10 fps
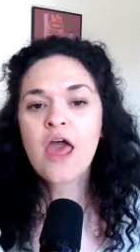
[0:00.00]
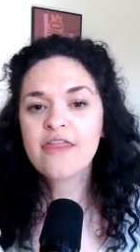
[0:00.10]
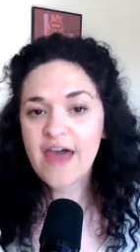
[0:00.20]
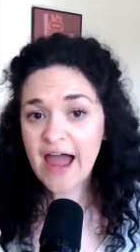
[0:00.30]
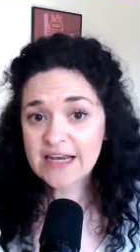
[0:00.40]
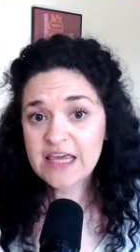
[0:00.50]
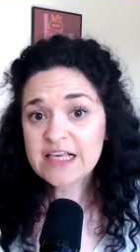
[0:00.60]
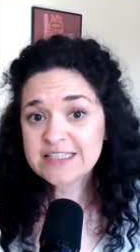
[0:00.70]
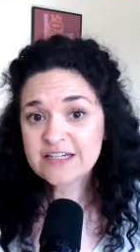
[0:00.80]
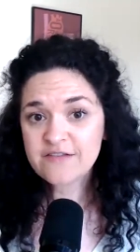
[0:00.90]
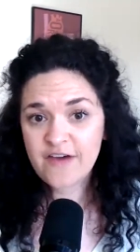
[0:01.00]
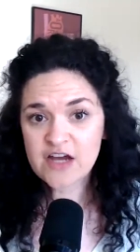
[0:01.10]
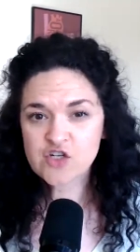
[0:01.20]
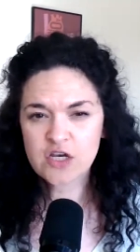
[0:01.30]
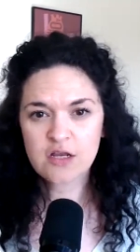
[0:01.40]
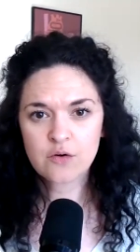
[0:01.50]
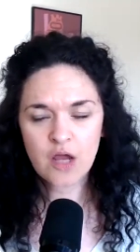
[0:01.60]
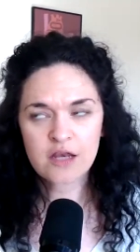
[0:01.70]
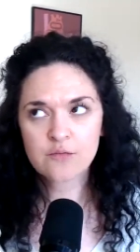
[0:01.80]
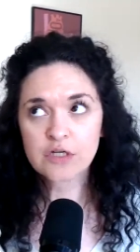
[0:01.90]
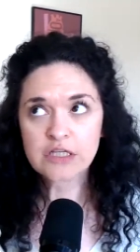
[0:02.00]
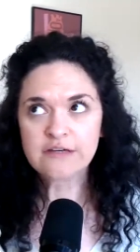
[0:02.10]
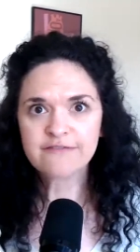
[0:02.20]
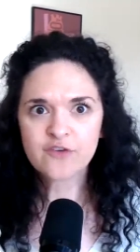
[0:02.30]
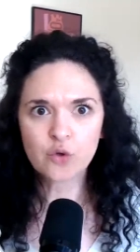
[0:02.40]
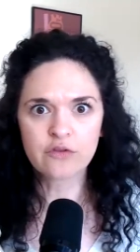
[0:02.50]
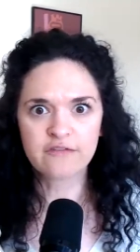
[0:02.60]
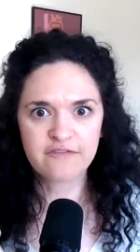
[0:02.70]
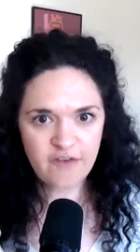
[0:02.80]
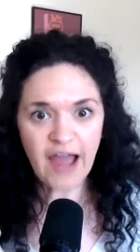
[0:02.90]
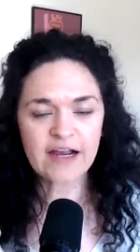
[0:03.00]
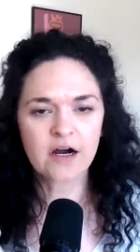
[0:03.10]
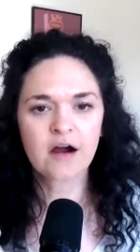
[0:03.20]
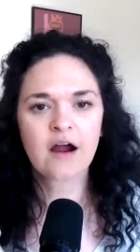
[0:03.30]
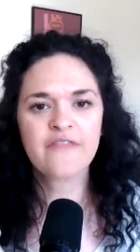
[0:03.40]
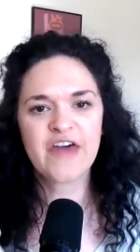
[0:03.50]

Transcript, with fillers: that yeast infection and really fuel the fire